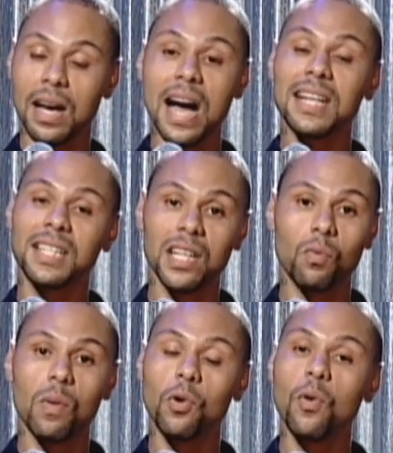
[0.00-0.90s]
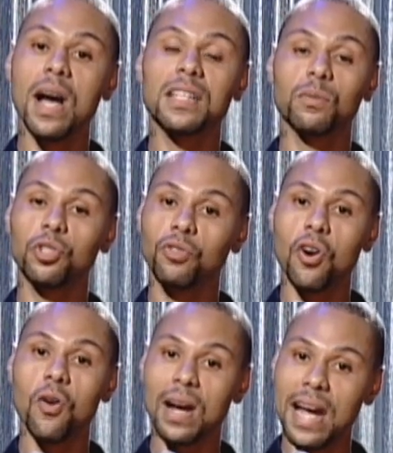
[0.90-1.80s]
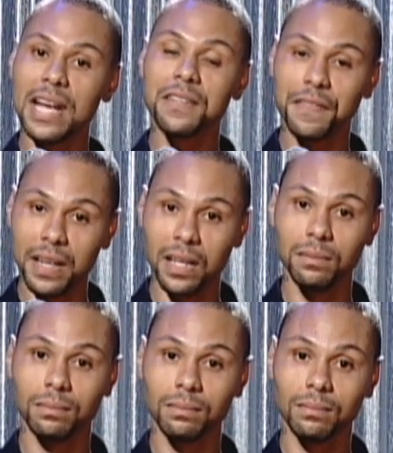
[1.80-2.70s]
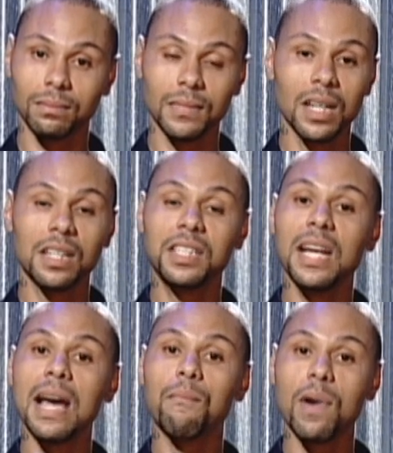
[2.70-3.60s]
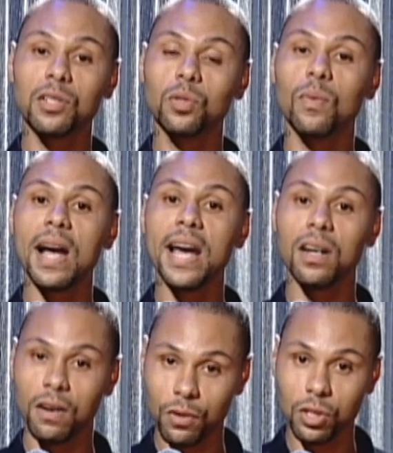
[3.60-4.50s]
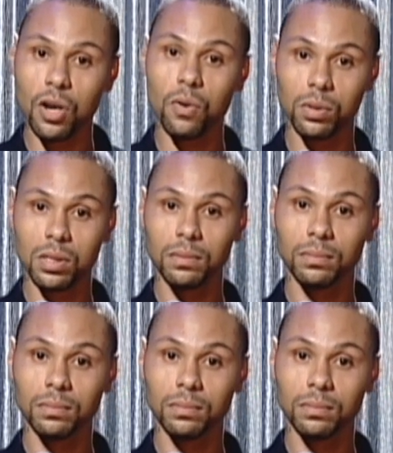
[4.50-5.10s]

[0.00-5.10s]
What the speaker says: I seen a woman who had some strong ass feet. She had muscles on 8 of her toes.